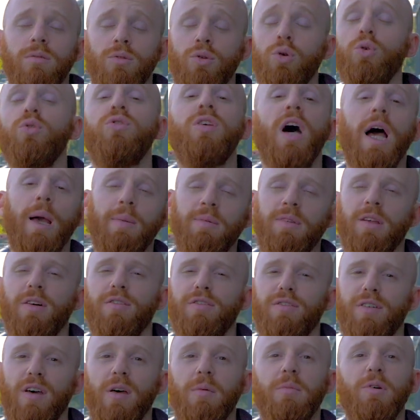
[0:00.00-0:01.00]
two types
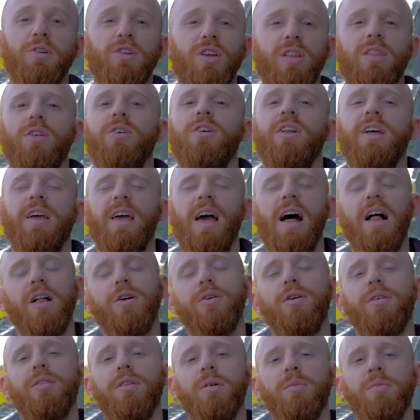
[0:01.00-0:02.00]
of machine learning
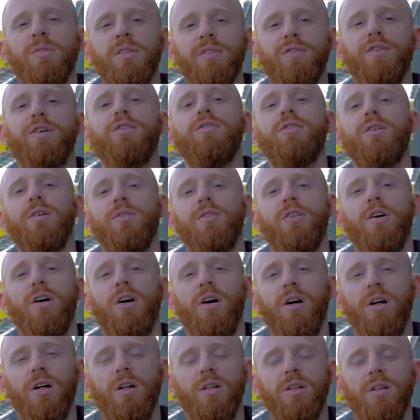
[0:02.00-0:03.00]
algorithms. First of
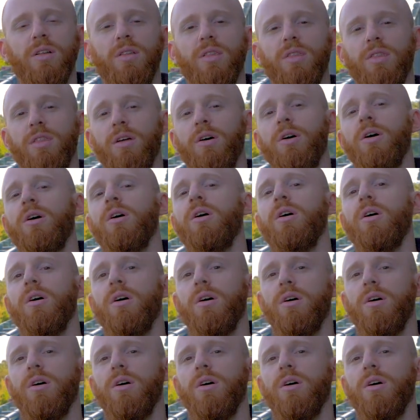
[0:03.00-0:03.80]
all, the